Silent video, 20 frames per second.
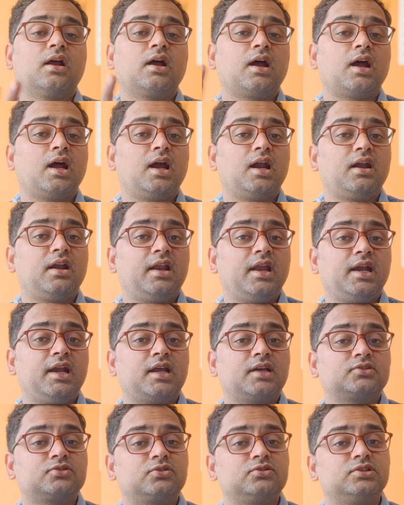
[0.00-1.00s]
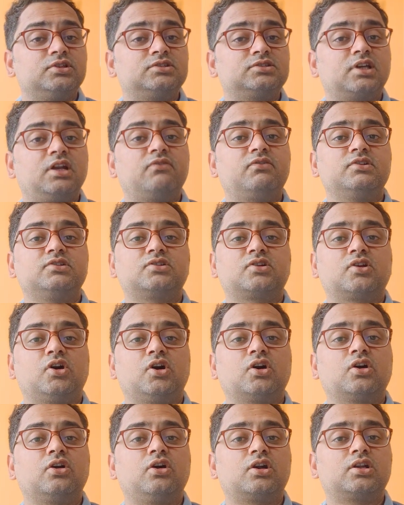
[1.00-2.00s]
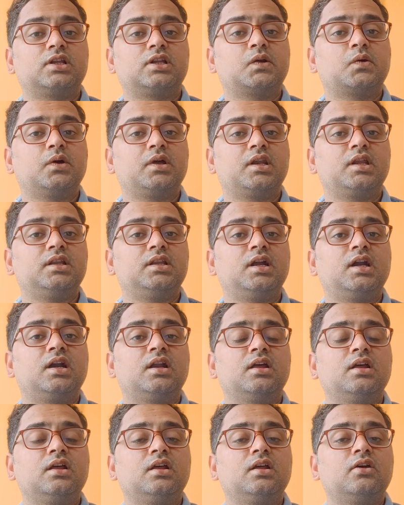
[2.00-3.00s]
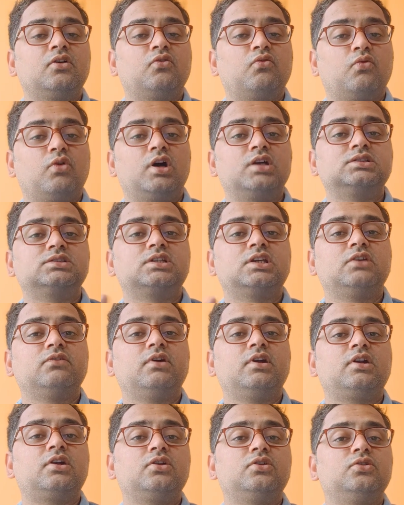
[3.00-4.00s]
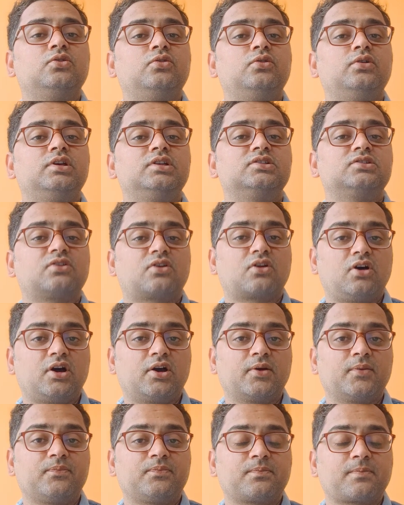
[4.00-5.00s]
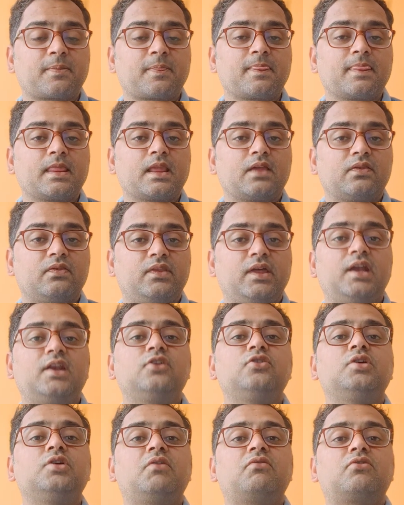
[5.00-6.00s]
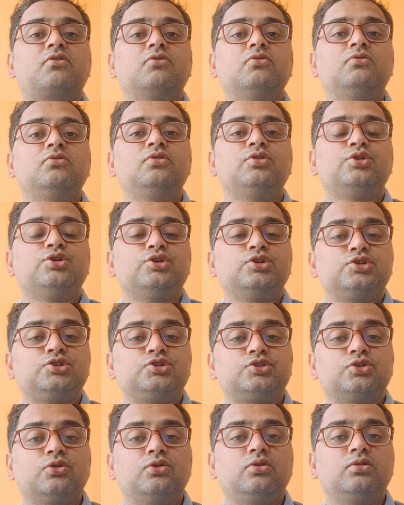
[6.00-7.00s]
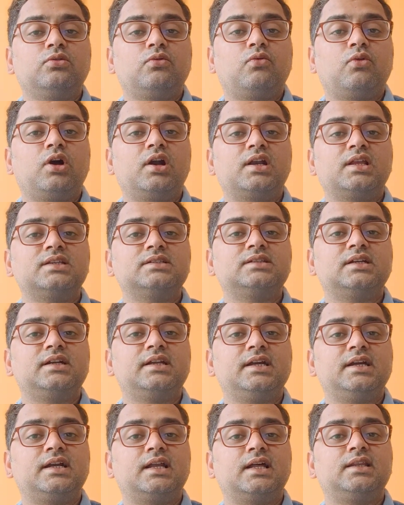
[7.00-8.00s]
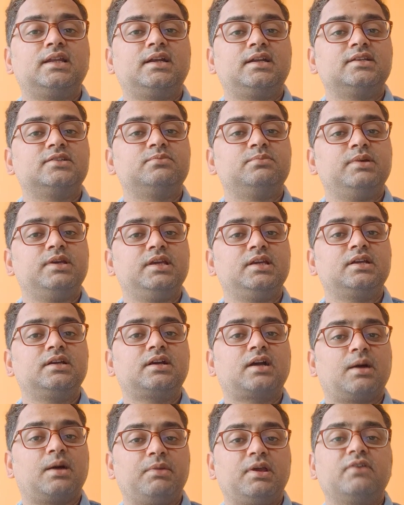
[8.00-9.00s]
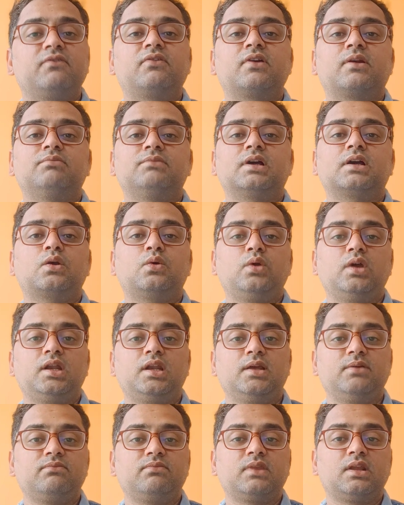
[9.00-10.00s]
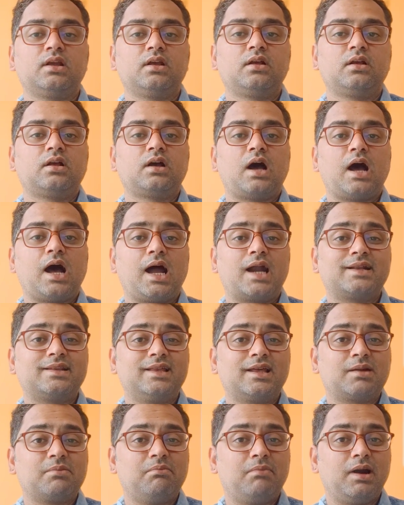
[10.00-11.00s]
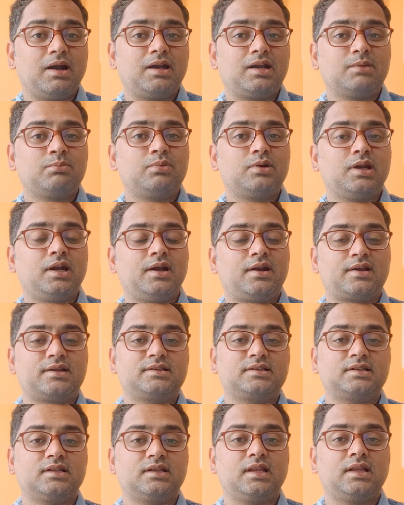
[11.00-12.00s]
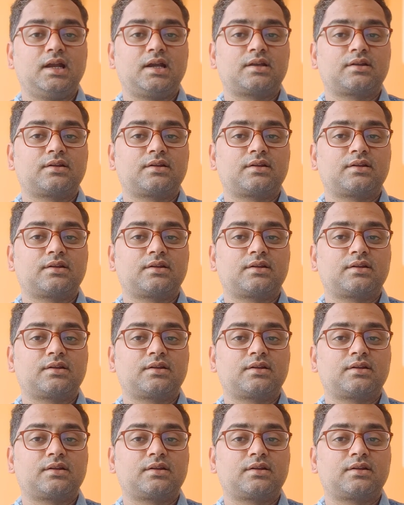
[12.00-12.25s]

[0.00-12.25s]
and data source itself is wrong, or the query that was given to you is wrong? Then you have to show what is the data that is being coming from the query. Are there multiple entries in that?